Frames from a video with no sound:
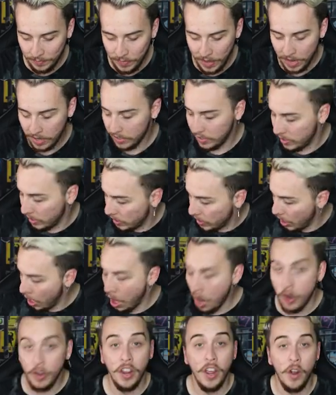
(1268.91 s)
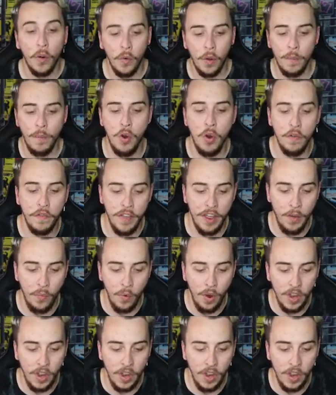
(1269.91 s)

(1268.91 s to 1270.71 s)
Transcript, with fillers: There's the code. We're moving.